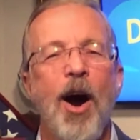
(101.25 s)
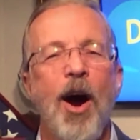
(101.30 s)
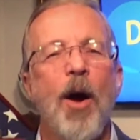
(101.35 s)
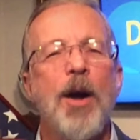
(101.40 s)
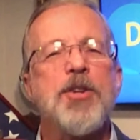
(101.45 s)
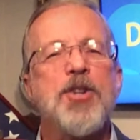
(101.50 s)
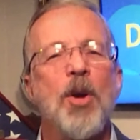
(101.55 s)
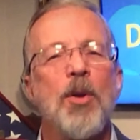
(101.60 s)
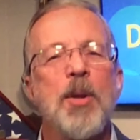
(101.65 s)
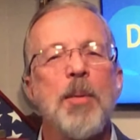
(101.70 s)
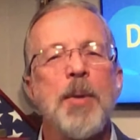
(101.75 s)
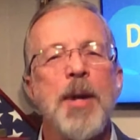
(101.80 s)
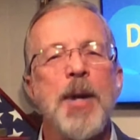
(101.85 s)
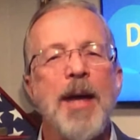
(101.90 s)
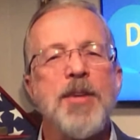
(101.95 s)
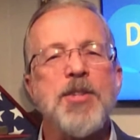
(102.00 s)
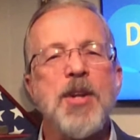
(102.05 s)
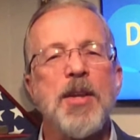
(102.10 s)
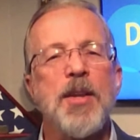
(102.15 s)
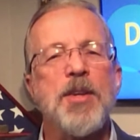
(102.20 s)
All right, Joe. let me
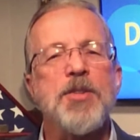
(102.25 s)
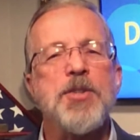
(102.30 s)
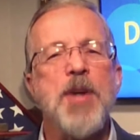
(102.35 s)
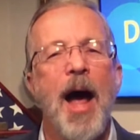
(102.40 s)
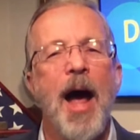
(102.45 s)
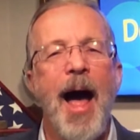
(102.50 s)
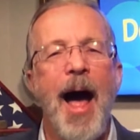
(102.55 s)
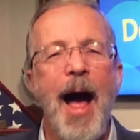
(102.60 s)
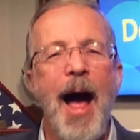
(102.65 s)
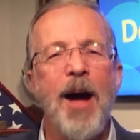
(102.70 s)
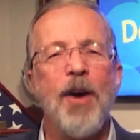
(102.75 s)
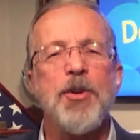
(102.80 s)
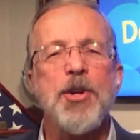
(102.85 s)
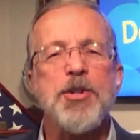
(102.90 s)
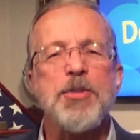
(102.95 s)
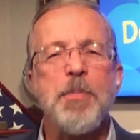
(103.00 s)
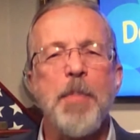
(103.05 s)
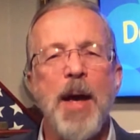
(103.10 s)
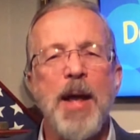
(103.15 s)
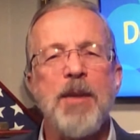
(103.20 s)
ask you this. How
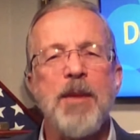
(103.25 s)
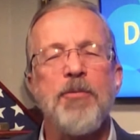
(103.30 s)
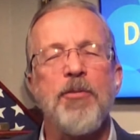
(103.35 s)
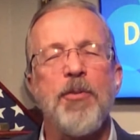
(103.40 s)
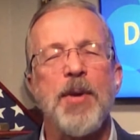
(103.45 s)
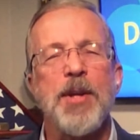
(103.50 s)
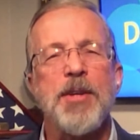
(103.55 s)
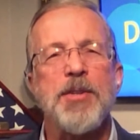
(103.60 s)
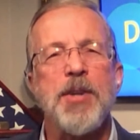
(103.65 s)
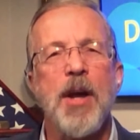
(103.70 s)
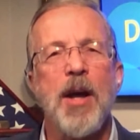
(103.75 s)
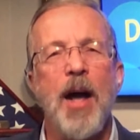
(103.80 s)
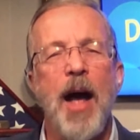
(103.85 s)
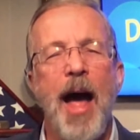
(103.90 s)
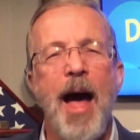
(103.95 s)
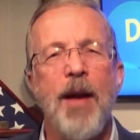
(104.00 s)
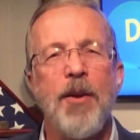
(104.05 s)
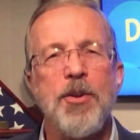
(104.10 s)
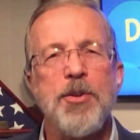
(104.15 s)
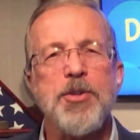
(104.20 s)
does benefit uh,
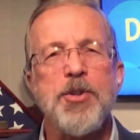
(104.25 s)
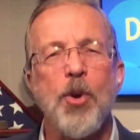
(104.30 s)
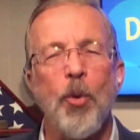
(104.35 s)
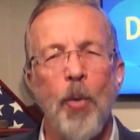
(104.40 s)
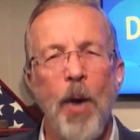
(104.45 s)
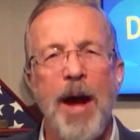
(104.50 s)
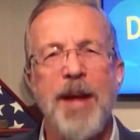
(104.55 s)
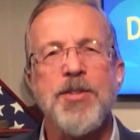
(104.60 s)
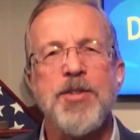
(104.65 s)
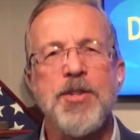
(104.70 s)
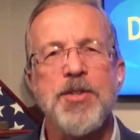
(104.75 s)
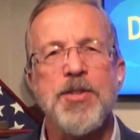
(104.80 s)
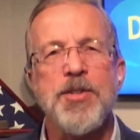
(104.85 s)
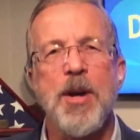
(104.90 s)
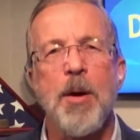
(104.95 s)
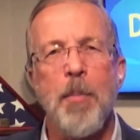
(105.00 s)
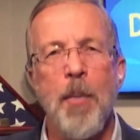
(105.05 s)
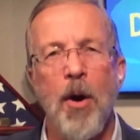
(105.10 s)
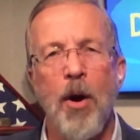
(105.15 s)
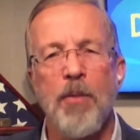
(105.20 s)
how does Horizons
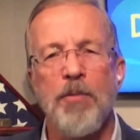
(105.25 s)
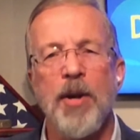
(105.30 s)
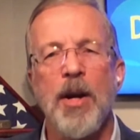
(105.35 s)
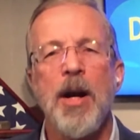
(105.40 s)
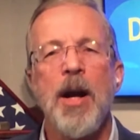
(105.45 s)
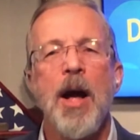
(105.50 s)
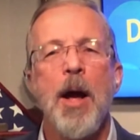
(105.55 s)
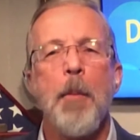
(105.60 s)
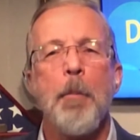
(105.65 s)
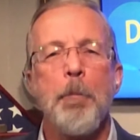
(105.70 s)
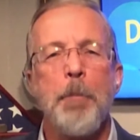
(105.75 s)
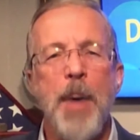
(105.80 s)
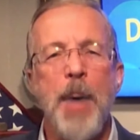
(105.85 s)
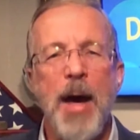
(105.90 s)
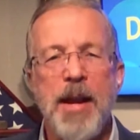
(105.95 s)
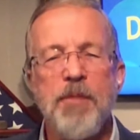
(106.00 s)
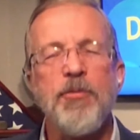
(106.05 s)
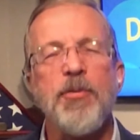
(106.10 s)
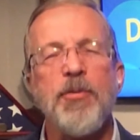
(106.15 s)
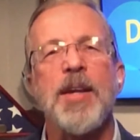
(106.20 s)
Delmarva
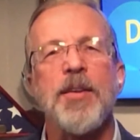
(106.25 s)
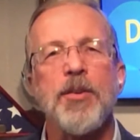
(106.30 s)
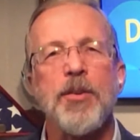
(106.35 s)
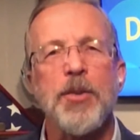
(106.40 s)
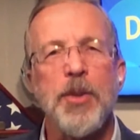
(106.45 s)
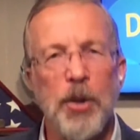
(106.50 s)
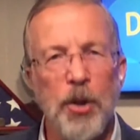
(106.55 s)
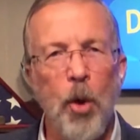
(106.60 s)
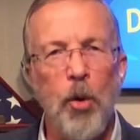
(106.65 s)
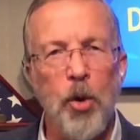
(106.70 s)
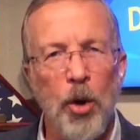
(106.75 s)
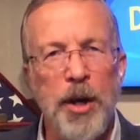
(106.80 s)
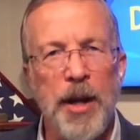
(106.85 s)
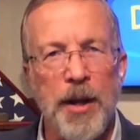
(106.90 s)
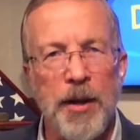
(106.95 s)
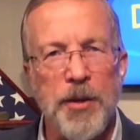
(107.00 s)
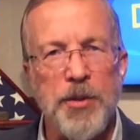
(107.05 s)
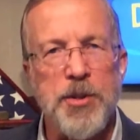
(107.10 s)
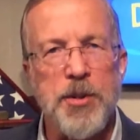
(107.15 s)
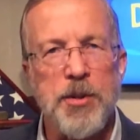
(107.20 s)
benefit the local
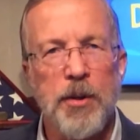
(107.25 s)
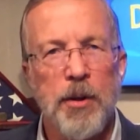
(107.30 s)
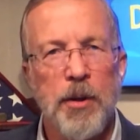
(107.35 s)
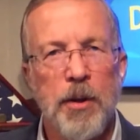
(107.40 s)
kids?